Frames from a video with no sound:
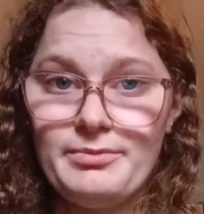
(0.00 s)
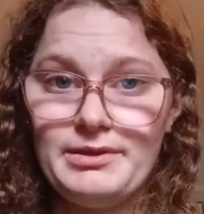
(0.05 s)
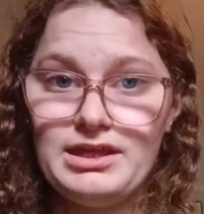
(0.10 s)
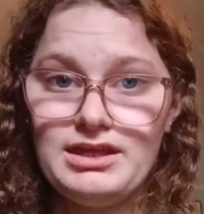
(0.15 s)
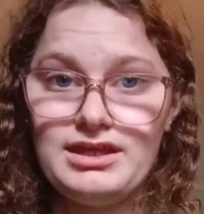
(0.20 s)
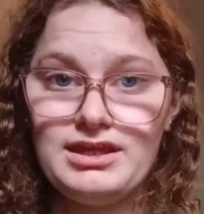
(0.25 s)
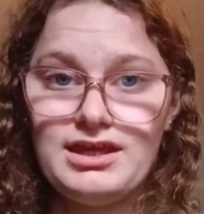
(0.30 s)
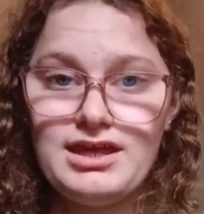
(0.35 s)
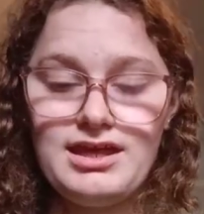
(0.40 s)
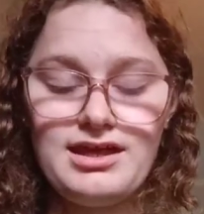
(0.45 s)

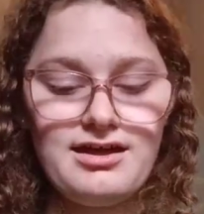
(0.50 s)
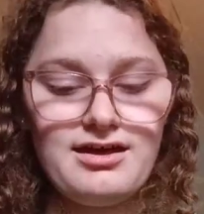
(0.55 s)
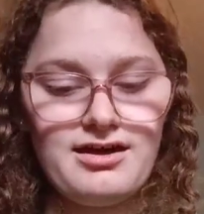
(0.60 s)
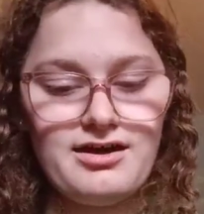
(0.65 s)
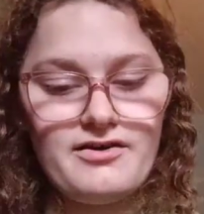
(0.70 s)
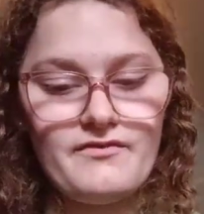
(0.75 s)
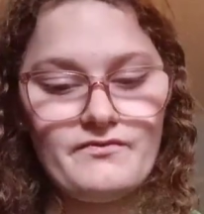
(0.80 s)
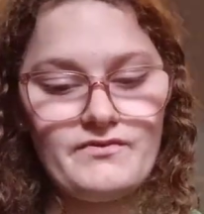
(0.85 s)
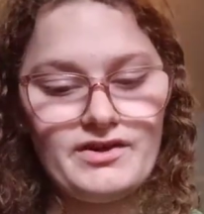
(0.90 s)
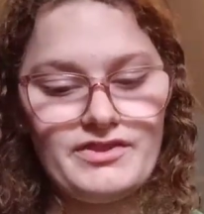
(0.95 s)
be
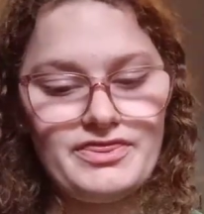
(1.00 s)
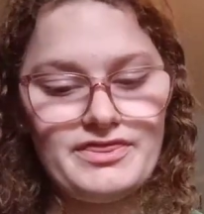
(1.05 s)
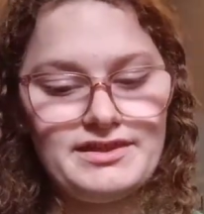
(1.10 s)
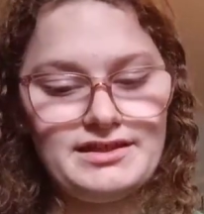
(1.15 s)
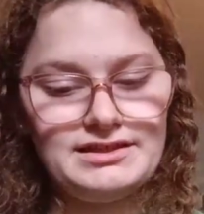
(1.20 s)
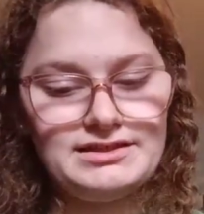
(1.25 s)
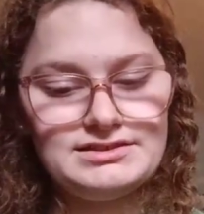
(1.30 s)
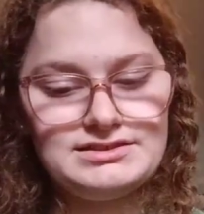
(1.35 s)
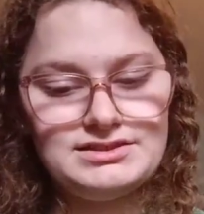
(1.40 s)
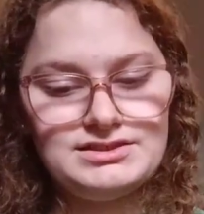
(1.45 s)
a fun
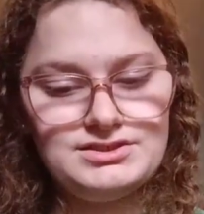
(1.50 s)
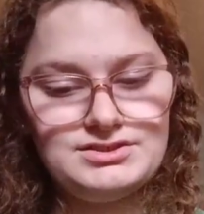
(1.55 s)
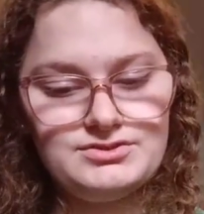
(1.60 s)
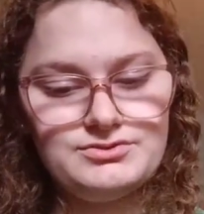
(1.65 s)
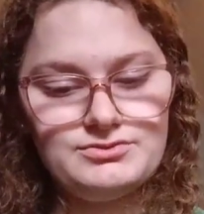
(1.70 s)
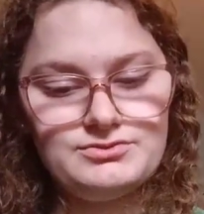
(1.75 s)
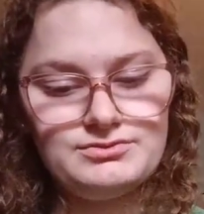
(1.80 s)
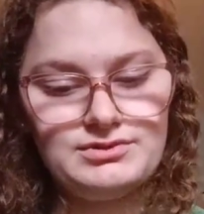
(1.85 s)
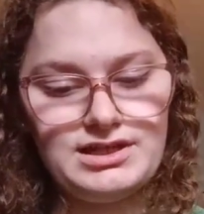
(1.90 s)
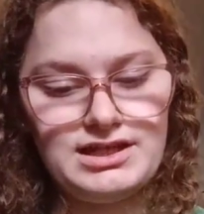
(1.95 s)
thing to
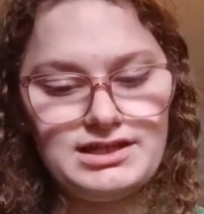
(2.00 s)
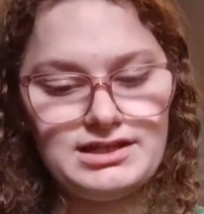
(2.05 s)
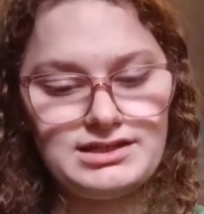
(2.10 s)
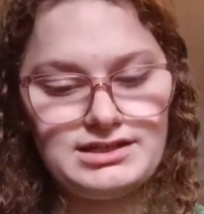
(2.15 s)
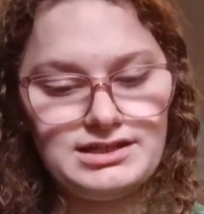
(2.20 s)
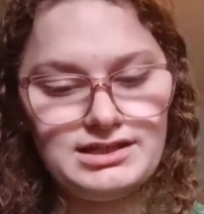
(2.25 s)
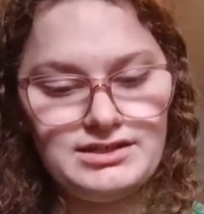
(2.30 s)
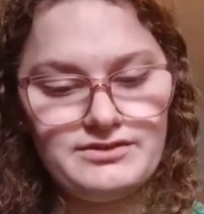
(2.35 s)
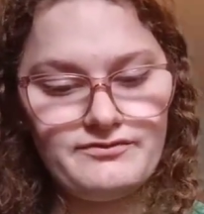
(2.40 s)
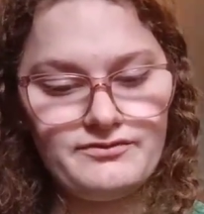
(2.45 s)
do, like
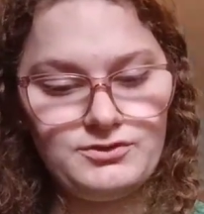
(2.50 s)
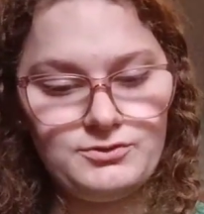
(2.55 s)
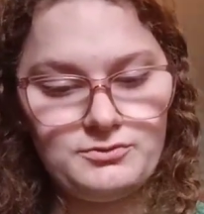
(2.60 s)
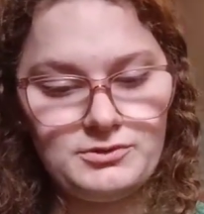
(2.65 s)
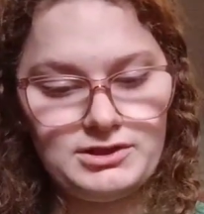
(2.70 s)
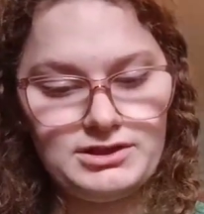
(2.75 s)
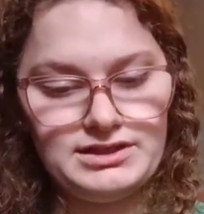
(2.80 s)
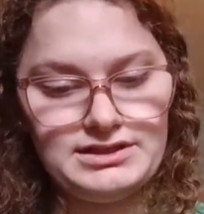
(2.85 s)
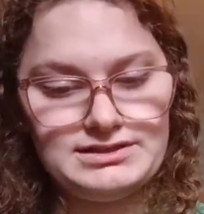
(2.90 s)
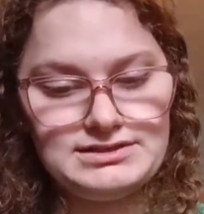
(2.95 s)
if you
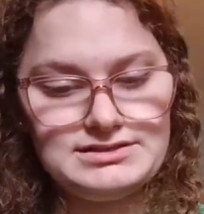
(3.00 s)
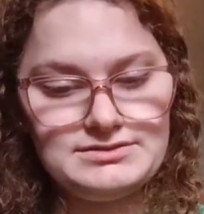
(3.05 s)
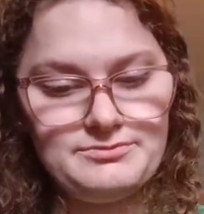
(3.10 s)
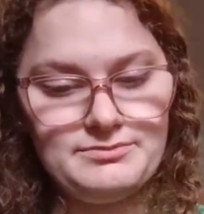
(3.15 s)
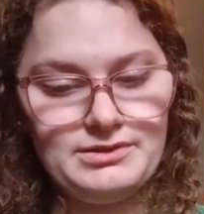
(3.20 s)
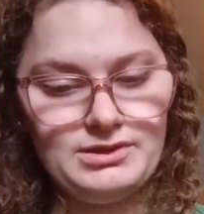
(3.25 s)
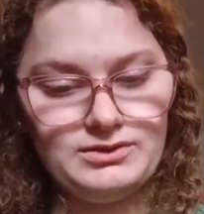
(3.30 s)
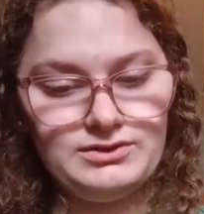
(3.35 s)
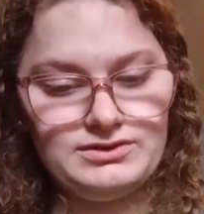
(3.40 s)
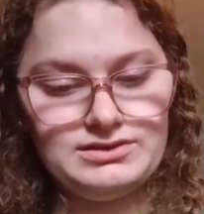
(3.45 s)
wanted to
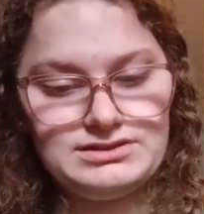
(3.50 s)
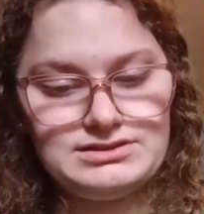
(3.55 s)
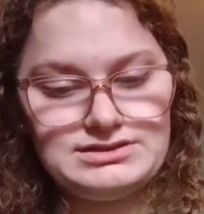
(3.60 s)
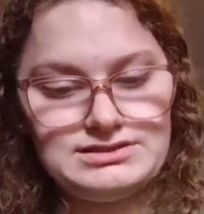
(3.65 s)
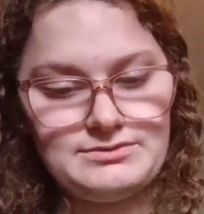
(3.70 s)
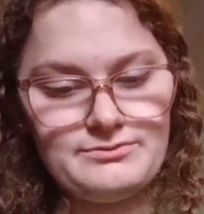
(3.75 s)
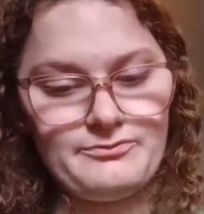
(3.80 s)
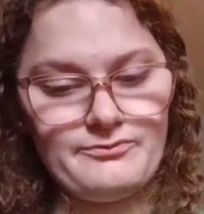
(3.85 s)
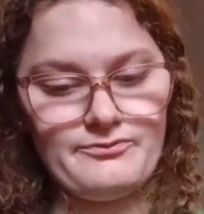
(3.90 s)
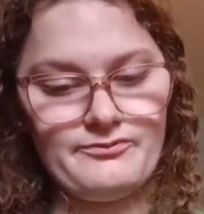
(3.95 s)
build
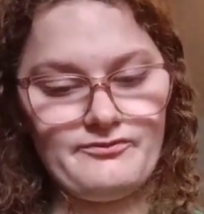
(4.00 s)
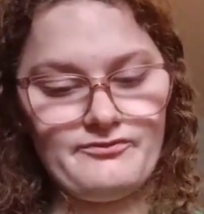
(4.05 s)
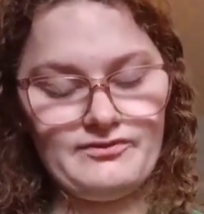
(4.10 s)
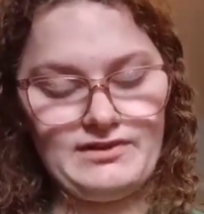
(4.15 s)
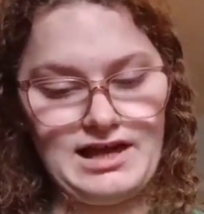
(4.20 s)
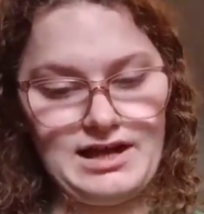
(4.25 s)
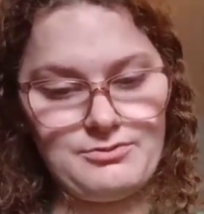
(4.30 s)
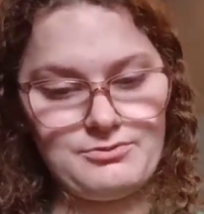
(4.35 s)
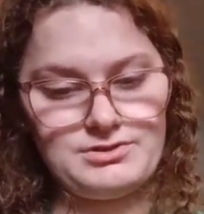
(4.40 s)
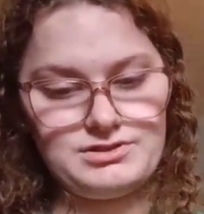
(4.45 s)
some
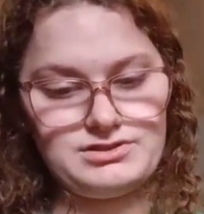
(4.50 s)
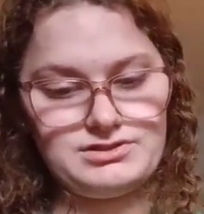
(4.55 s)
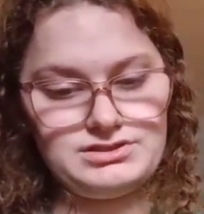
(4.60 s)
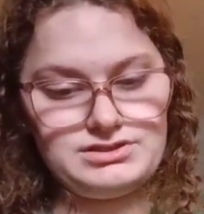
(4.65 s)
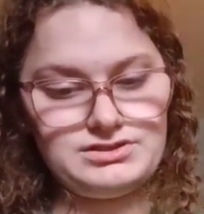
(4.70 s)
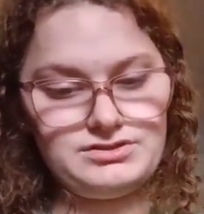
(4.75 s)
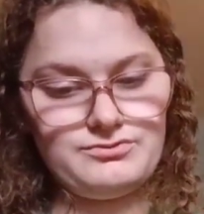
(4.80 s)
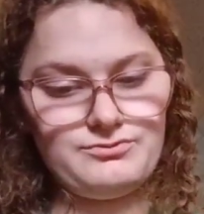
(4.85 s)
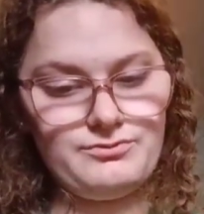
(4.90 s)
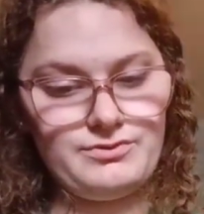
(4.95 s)

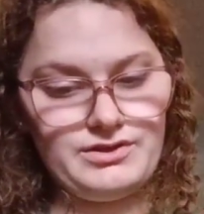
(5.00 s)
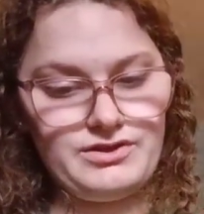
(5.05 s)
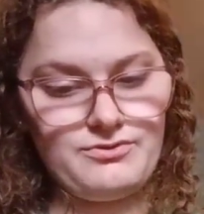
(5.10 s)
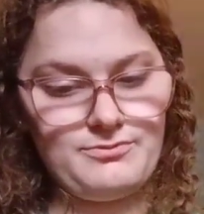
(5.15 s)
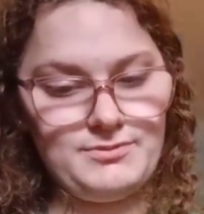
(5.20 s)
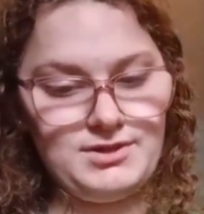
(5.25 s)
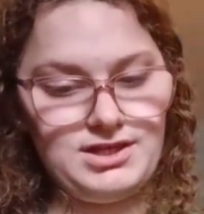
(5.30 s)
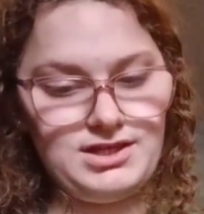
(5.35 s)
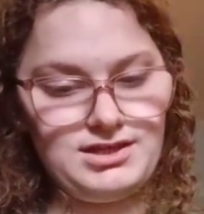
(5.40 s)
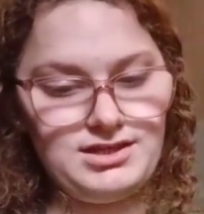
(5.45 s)
flowers with
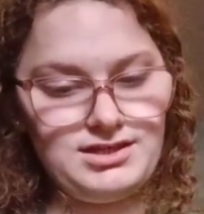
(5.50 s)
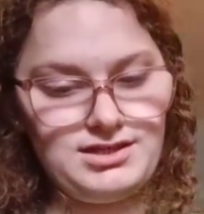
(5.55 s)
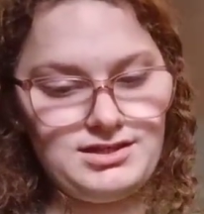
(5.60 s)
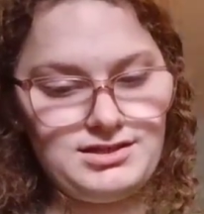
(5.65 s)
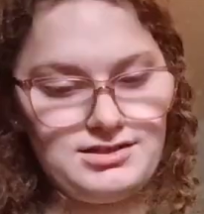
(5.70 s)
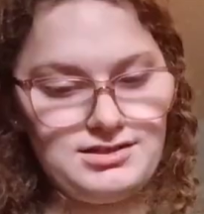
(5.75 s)
me.